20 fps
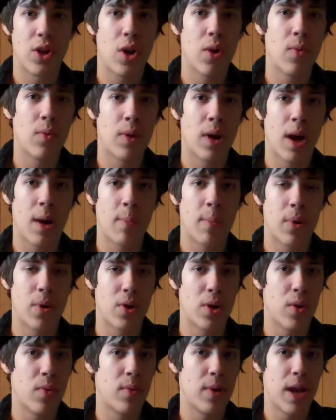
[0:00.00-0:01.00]
tone up or
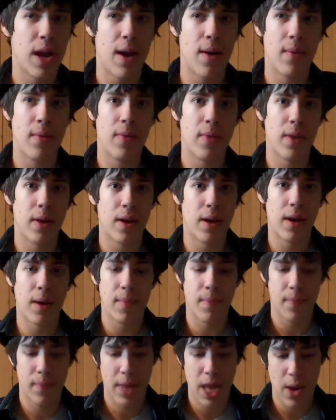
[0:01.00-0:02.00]
tone down
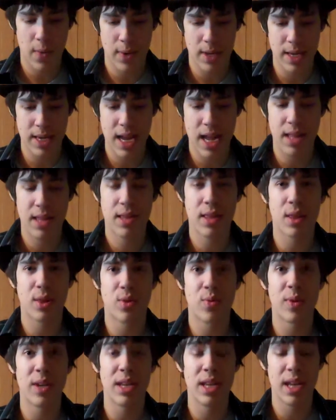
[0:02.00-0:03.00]
how intense the
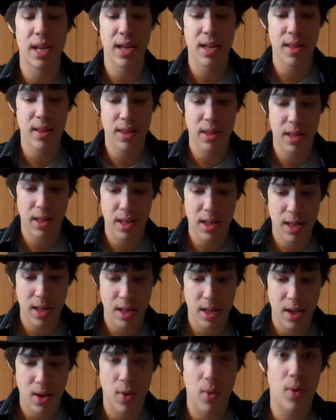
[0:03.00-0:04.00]
3D is,
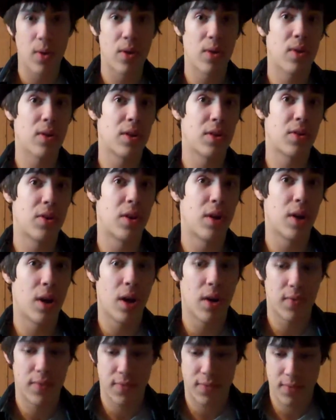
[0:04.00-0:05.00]
or you could just turn it
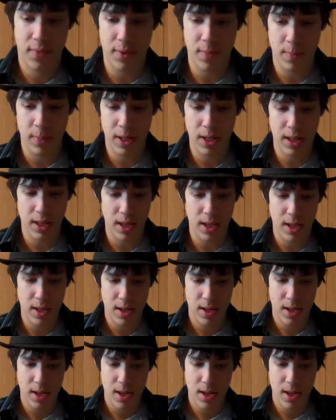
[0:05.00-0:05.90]
off completely.